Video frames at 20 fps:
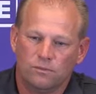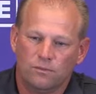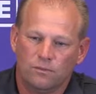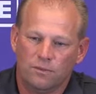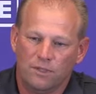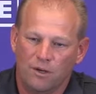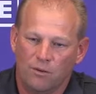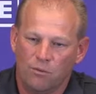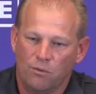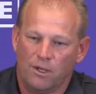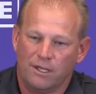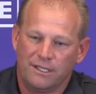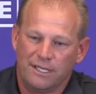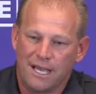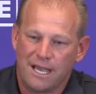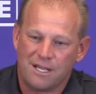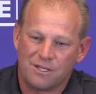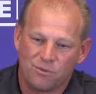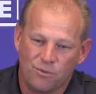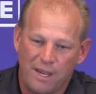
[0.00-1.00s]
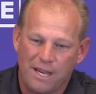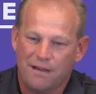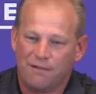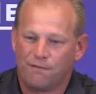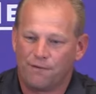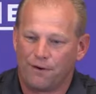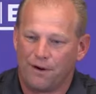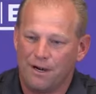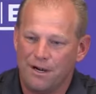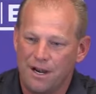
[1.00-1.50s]
one guy's waiting
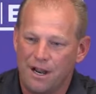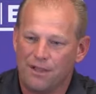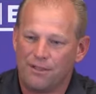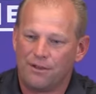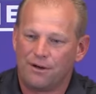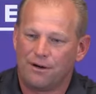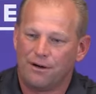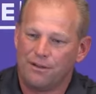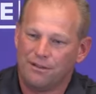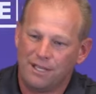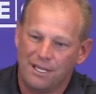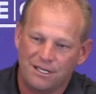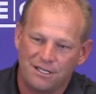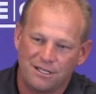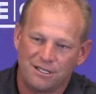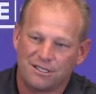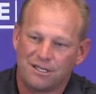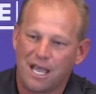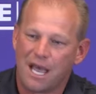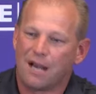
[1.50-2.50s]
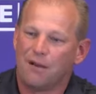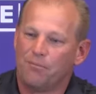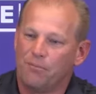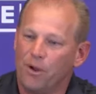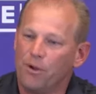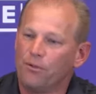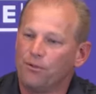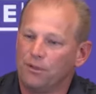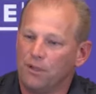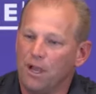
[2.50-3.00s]
for another, and they just got to
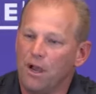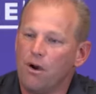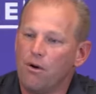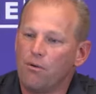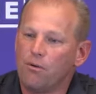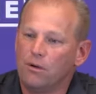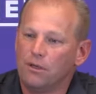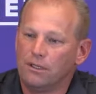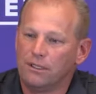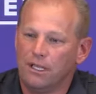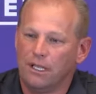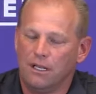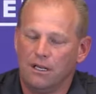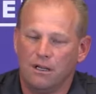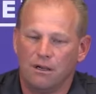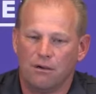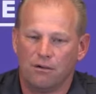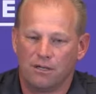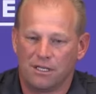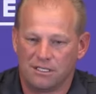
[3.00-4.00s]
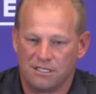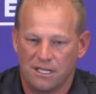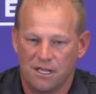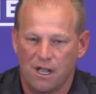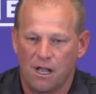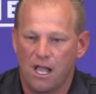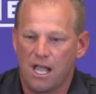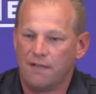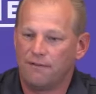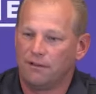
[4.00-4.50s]
both go, because they
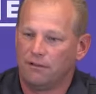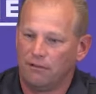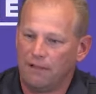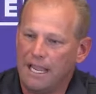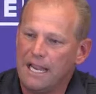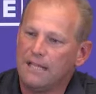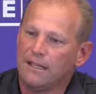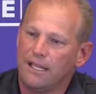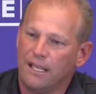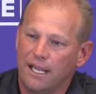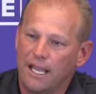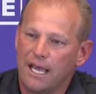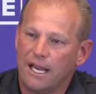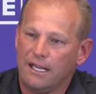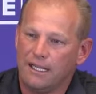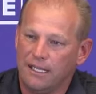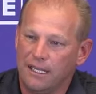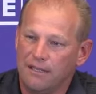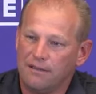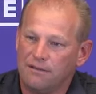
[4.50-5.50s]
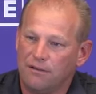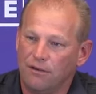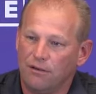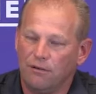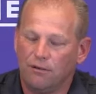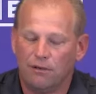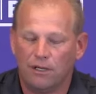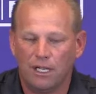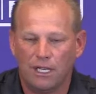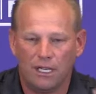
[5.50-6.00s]
all have a lane they got to get
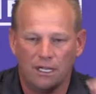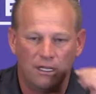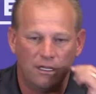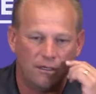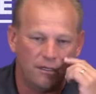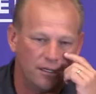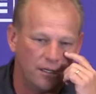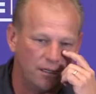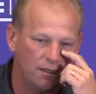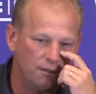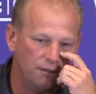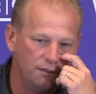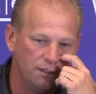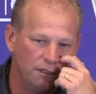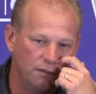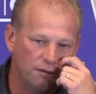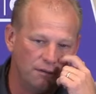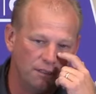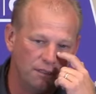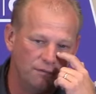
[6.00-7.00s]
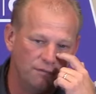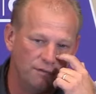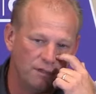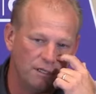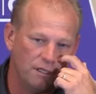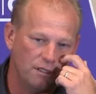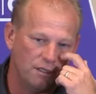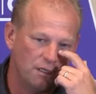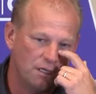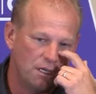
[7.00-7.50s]
to. And, gives
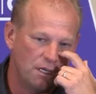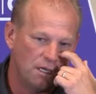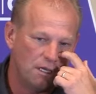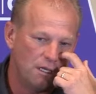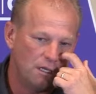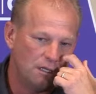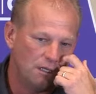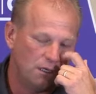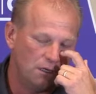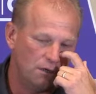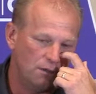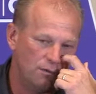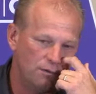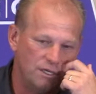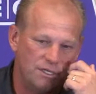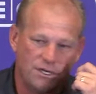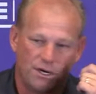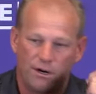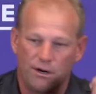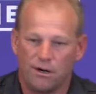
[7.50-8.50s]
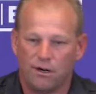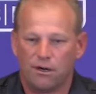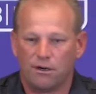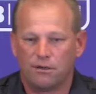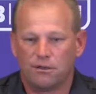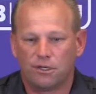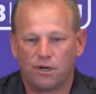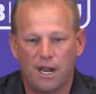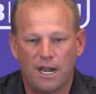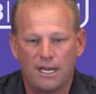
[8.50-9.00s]
a, you know, the
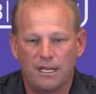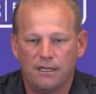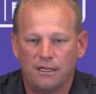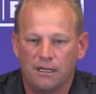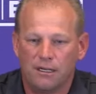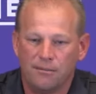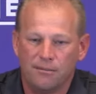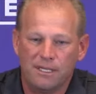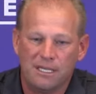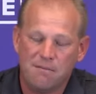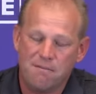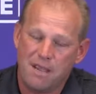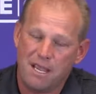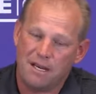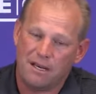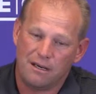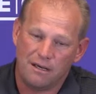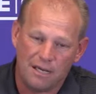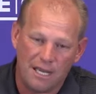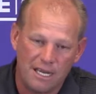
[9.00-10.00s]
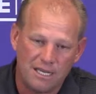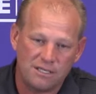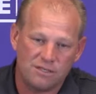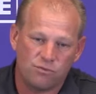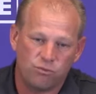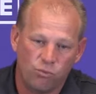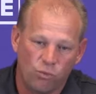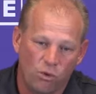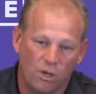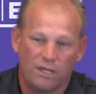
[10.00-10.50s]
returner credit. He made a
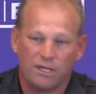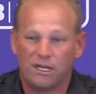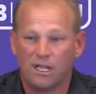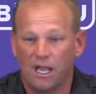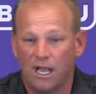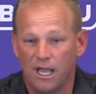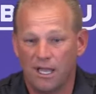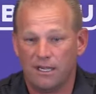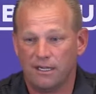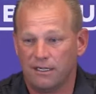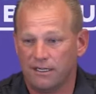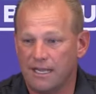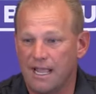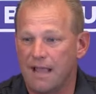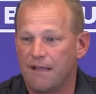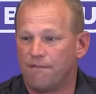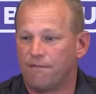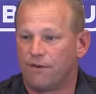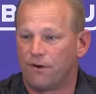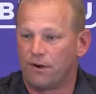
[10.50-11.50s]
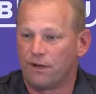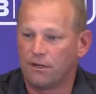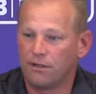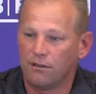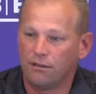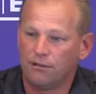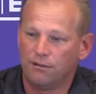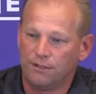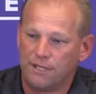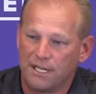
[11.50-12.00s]
nice one cut and got
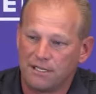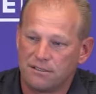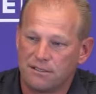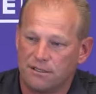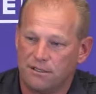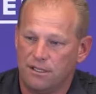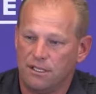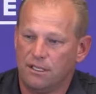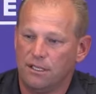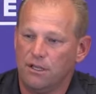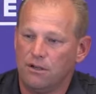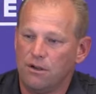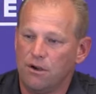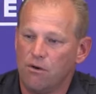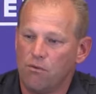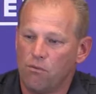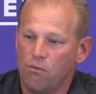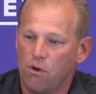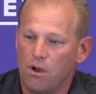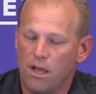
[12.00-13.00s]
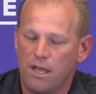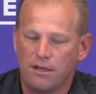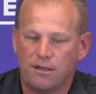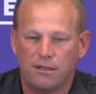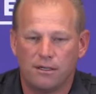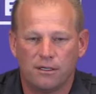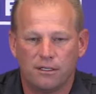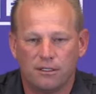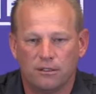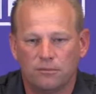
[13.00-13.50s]
vertical, and that's the thing you don't
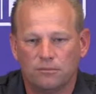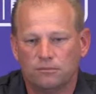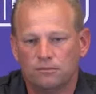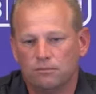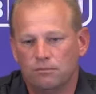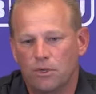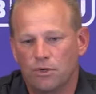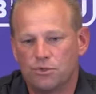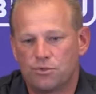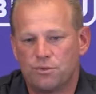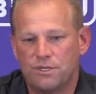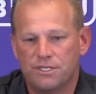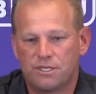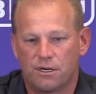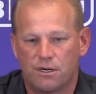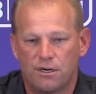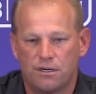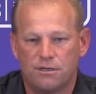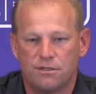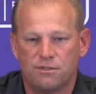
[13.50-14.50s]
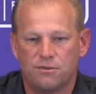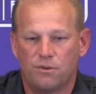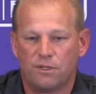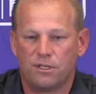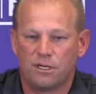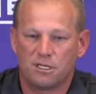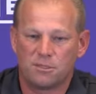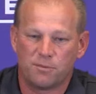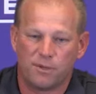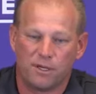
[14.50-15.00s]
want. Most returns,
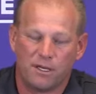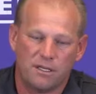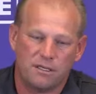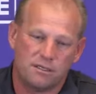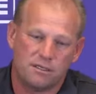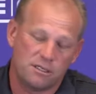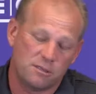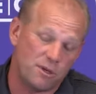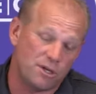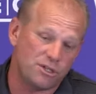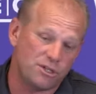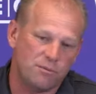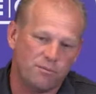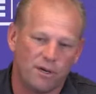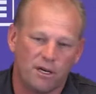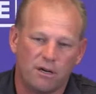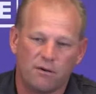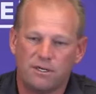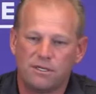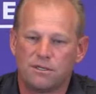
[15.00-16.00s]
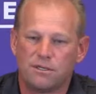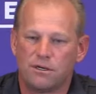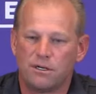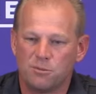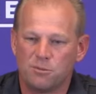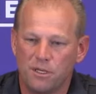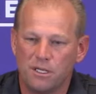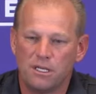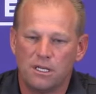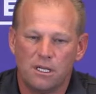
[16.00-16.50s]
whether it's punt, especially punt
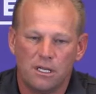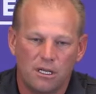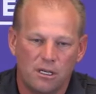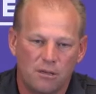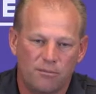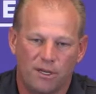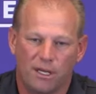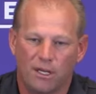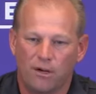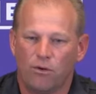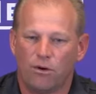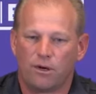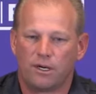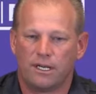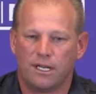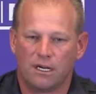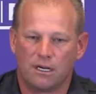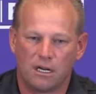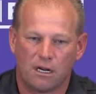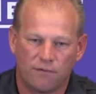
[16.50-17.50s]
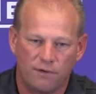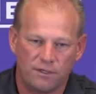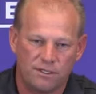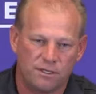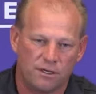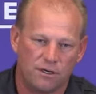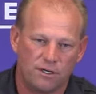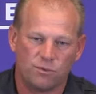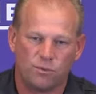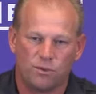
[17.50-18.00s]
returns, but punt or kickoff
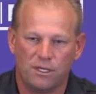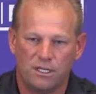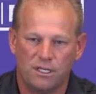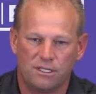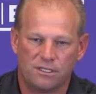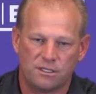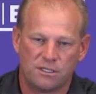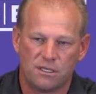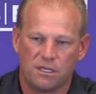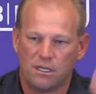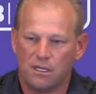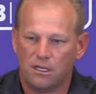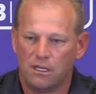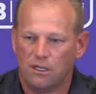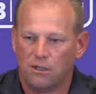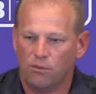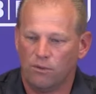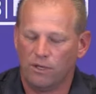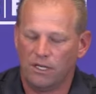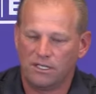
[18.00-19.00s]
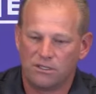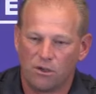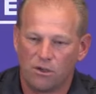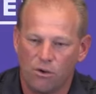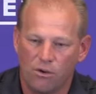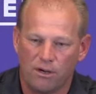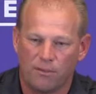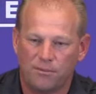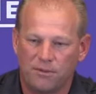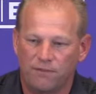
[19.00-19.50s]
returns, when it's
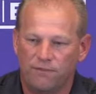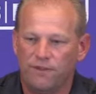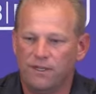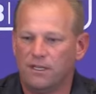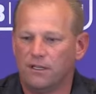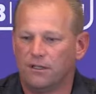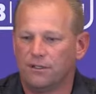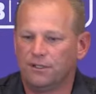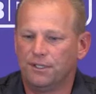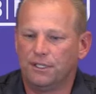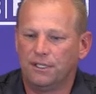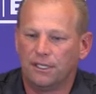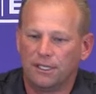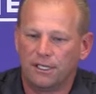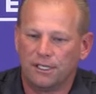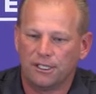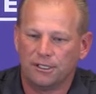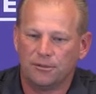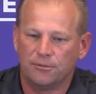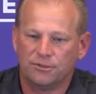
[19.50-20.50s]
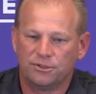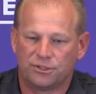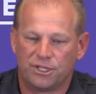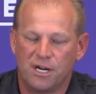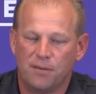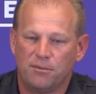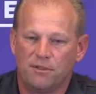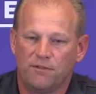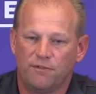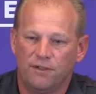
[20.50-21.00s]
going up the field,
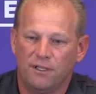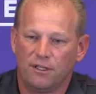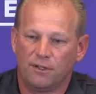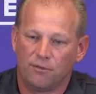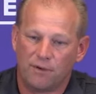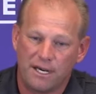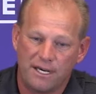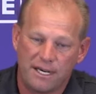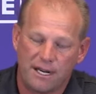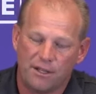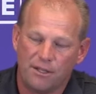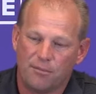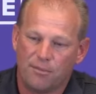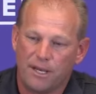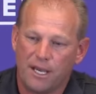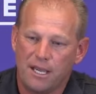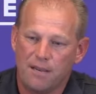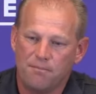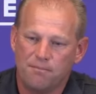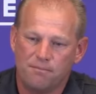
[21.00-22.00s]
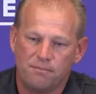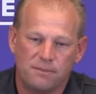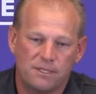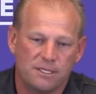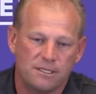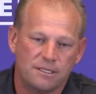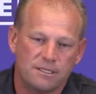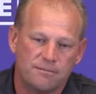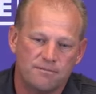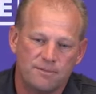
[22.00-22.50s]
straight up the field, right down the pipe,
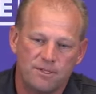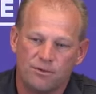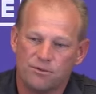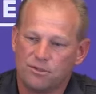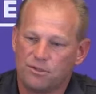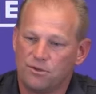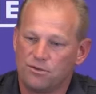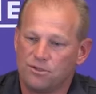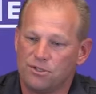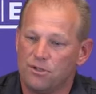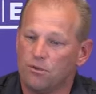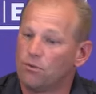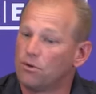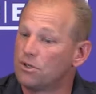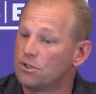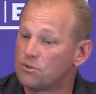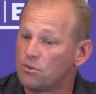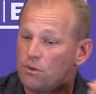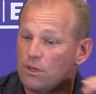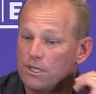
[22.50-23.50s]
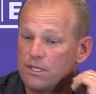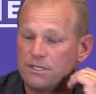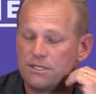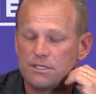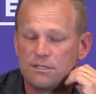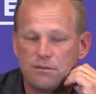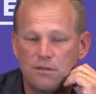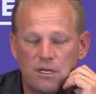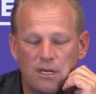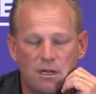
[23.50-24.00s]
those are the worst
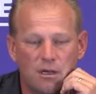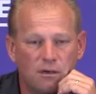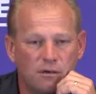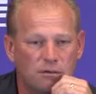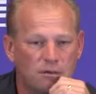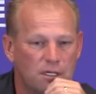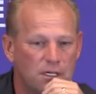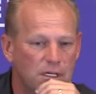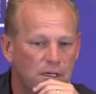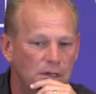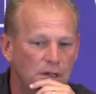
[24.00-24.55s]
ones, you know.